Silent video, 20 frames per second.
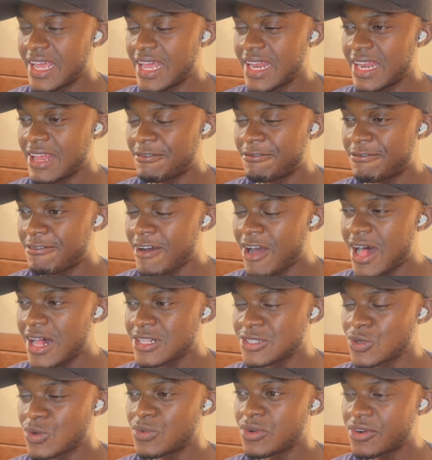file,
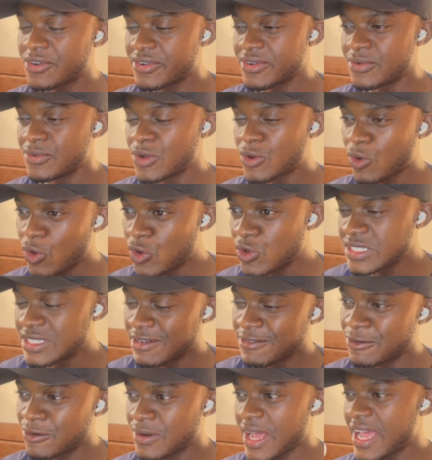so we close the
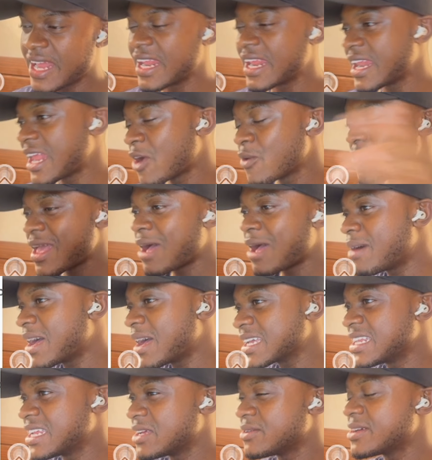folder, and then now we are back
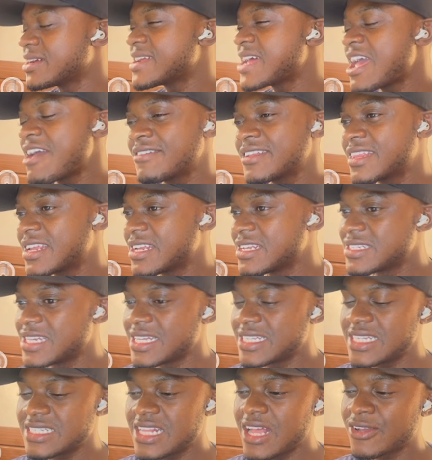in, and everything is there,
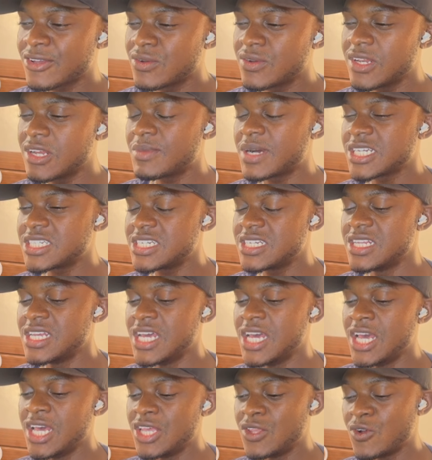just like in the machine.
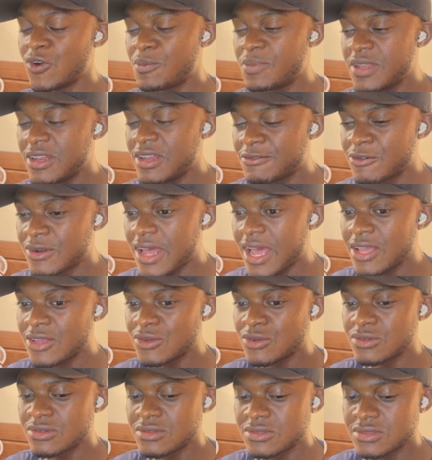You open the folder,
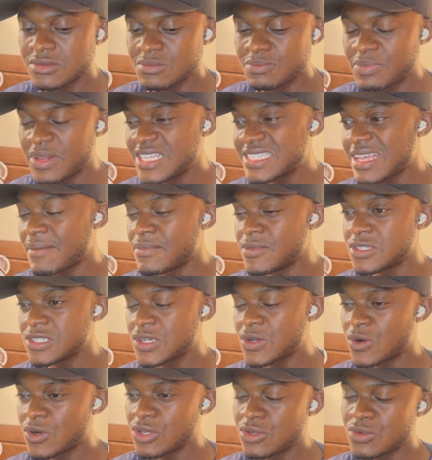you play some music
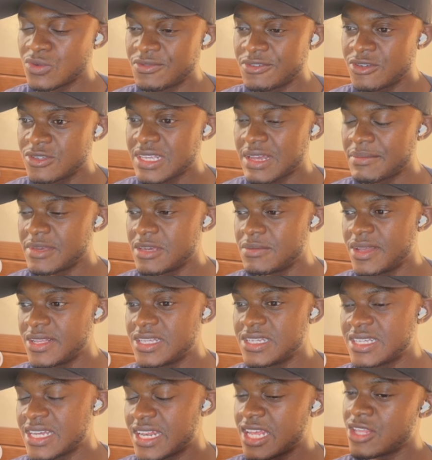or you view some
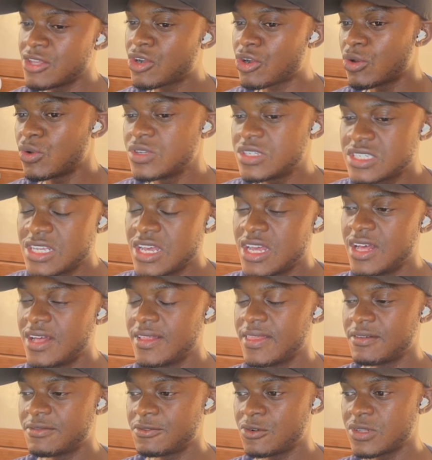images, and then you close the
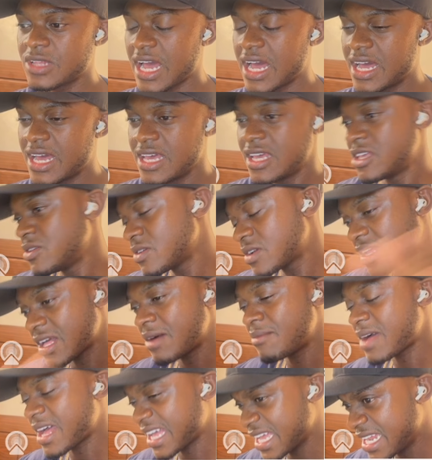folder. You come
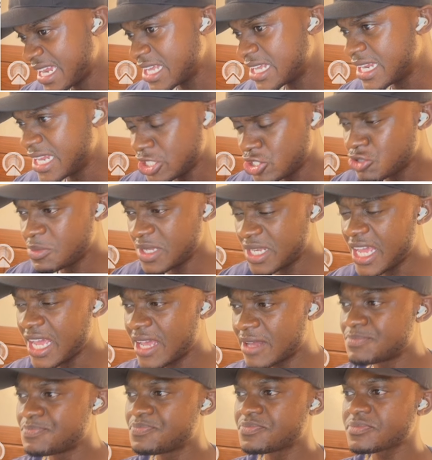back and they should be there.
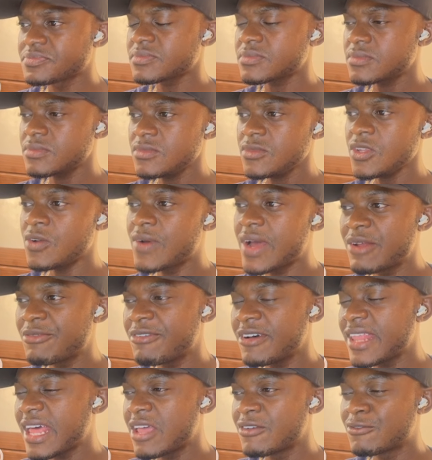But the fact
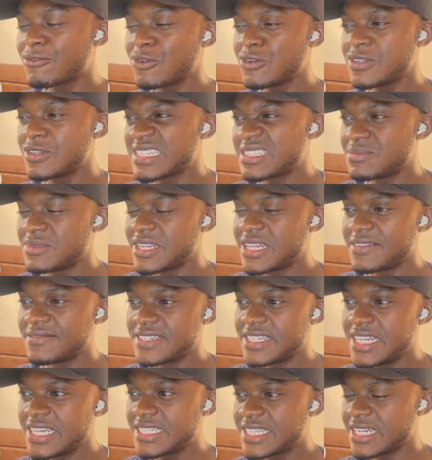that you close doesn't mean they've
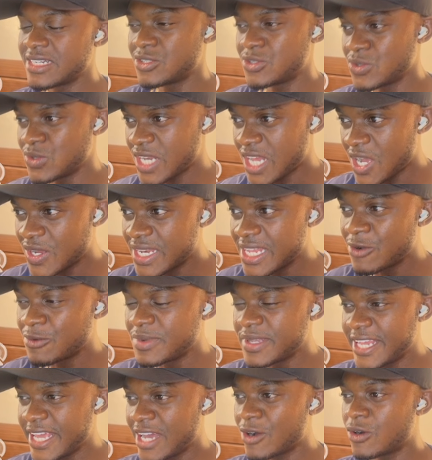deleted. So now they will be
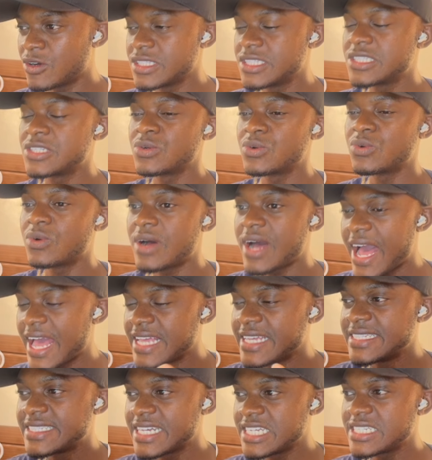there until I
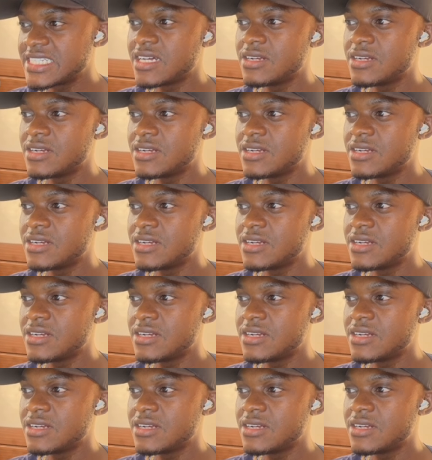intentionally